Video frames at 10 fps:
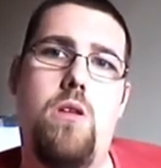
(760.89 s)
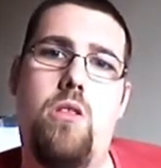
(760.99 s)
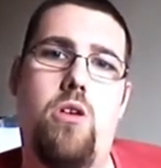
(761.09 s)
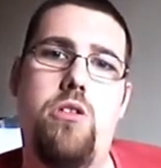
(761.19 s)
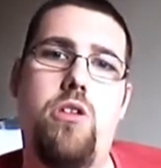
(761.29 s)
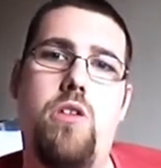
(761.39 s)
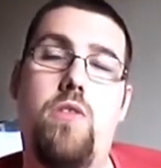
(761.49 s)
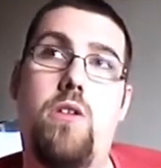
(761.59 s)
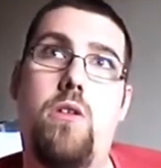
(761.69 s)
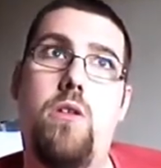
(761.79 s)
not
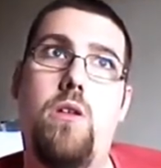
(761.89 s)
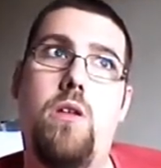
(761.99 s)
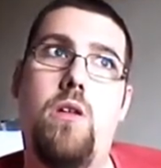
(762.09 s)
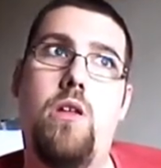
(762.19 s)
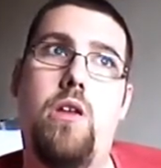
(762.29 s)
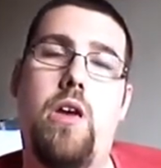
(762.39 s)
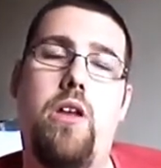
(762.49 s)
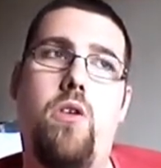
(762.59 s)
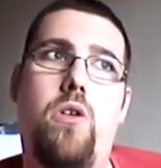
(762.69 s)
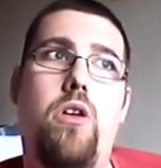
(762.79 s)
achieving it, and the guy
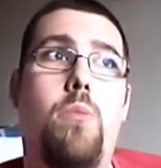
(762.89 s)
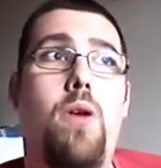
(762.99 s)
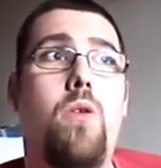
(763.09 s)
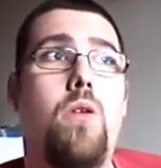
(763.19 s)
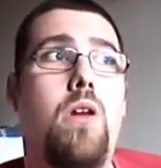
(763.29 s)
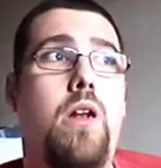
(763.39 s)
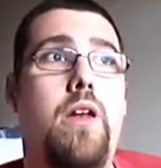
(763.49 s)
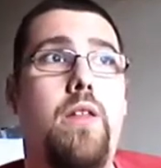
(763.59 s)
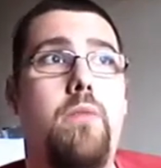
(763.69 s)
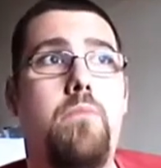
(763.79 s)
knocking him out. And
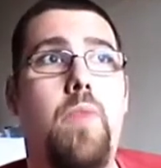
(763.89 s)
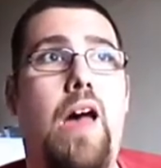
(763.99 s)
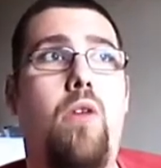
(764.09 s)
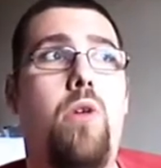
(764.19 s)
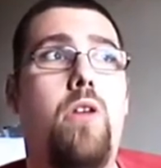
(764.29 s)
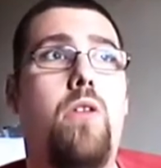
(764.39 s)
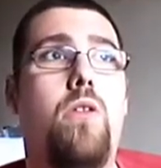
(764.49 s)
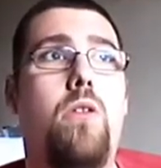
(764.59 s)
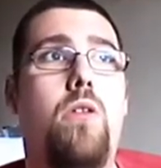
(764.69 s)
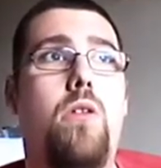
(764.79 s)
then that one,
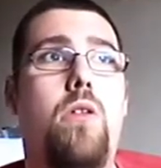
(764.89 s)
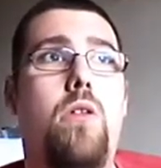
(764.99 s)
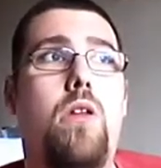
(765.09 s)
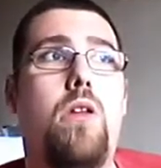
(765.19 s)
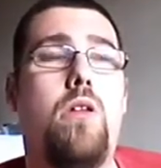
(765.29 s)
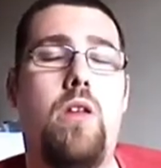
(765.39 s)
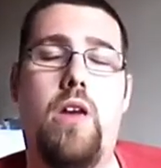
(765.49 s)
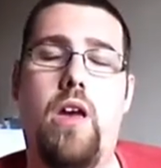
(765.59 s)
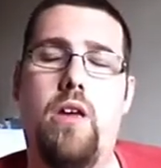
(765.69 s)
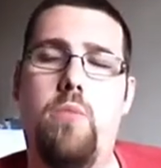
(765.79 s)
the
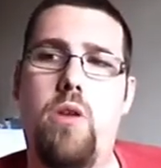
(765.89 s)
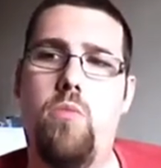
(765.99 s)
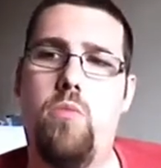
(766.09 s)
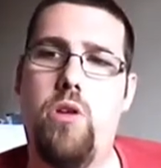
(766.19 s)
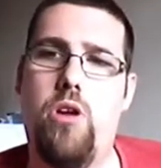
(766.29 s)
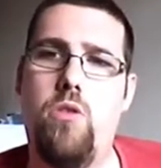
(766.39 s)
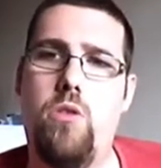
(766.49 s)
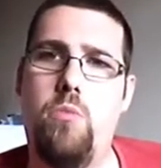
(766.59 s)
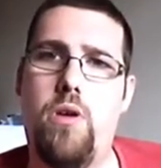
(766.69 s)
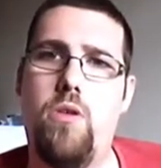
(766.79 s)
guy beat him with ground
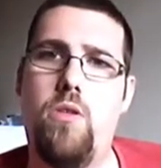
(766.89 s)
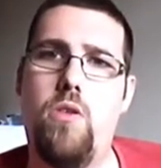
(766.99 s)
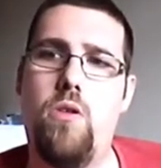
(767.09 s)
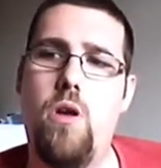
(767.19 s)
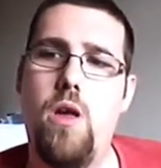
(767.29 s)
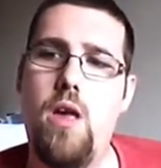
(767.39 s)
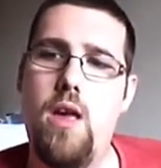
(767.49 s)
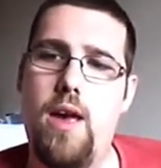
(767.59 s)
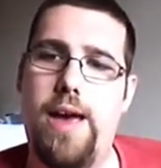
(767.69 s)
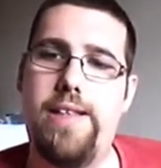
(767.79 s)
and pound. So
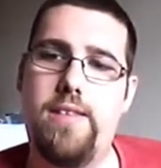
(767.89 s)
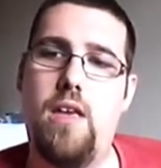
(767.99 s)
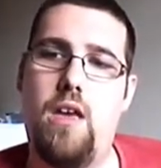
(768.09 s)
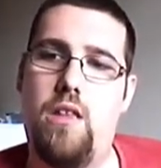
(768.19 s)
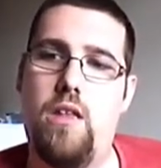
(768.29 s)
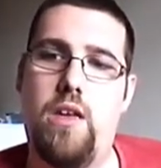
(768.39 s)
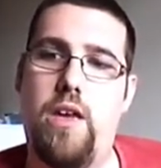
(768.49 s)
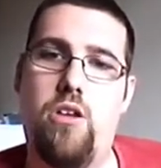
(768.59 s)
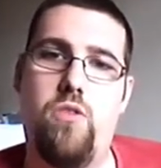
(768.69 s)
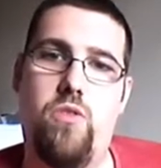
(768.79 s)
I had stated that the guy
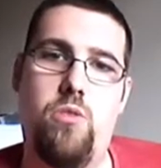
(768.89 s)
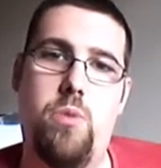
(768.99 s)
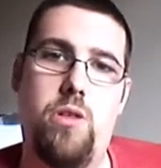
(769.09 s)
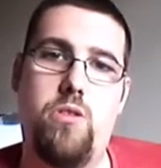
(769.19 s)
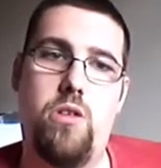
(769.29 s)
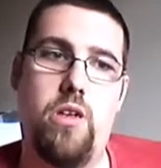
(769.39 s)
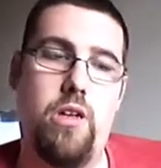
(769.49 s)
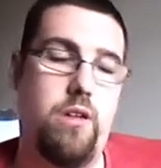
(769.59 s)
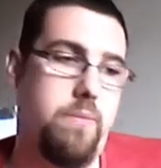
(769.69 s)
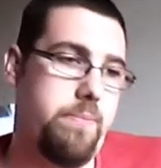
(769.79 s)
couldn't throw a punch, and
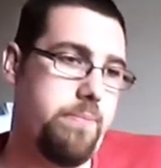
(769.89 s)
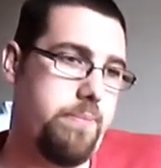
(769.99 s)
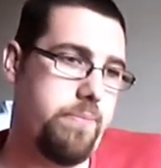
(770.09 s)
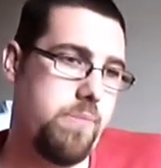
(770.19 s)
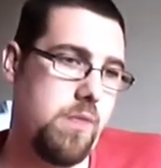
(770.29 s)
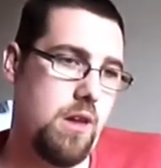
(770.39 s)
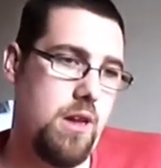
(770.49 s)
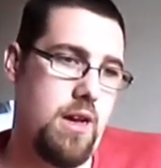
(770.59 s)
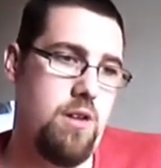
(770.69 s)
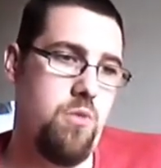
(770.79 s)
then
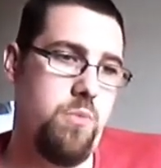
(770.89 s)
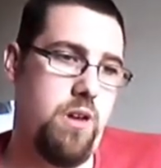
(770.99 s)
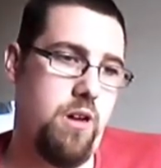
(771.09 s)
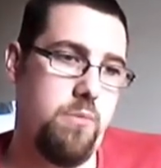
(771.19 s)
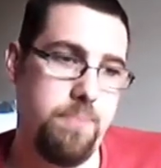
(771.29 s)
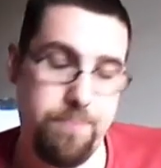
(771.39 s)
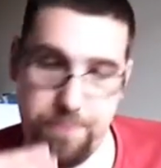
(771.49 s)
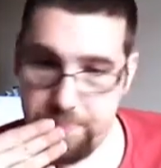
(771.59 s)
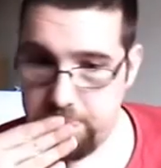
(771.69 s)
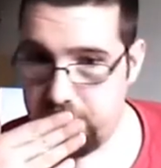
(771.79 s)
that opened it up
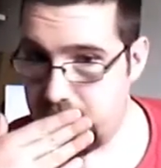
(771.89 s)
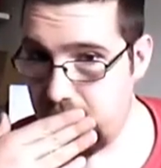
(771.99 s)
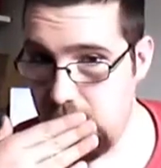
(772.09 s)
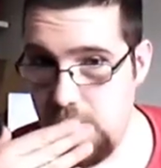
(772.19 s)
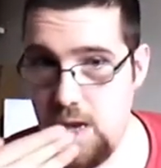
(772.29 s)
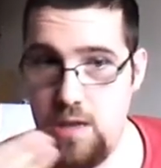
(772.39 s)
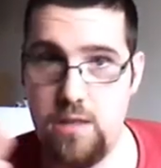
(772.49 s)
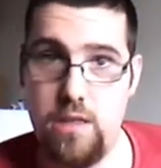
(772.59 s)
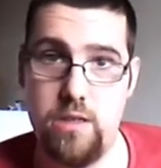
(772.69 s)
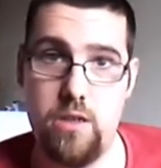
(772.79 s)
to